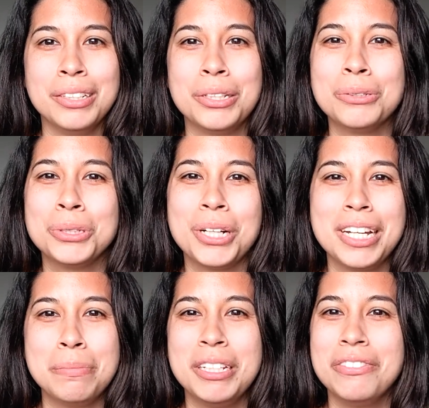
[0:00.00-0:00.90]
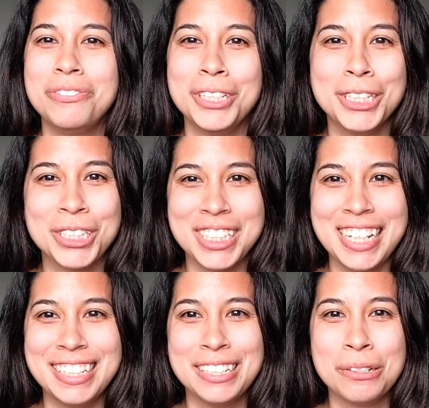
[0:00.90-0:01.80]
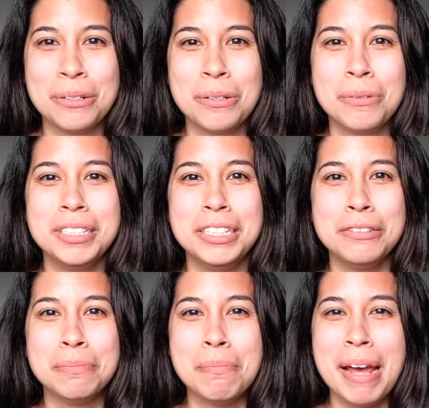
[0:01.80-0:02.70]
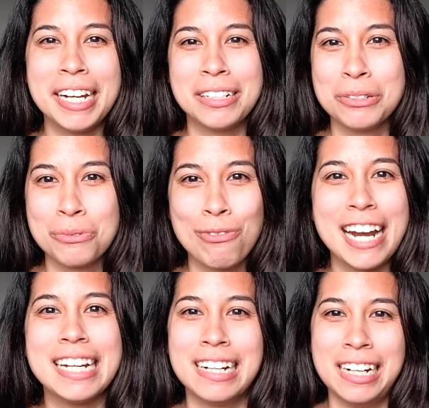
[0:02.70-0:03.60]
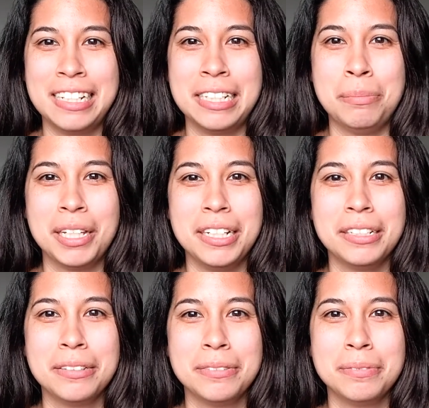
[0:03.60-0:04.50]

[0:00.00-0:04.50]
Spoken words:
Don't try to be a figure skater when you'd make a great hockey player.